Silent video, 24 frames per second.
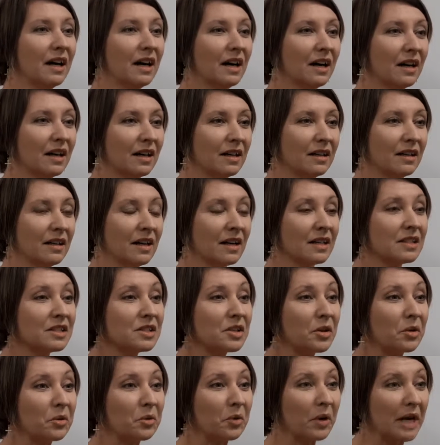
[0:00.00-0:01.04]
not
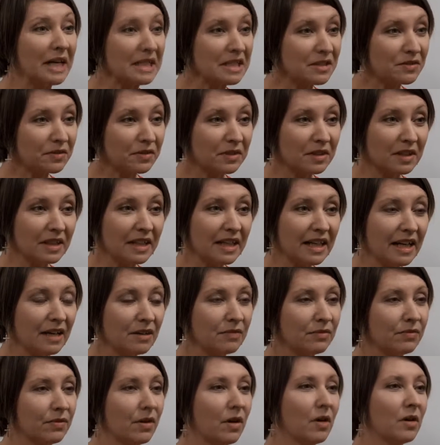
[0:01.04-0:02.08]
so gracefully
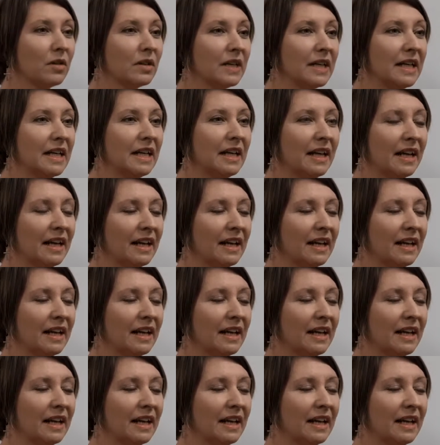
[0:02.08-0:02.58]
have fallen,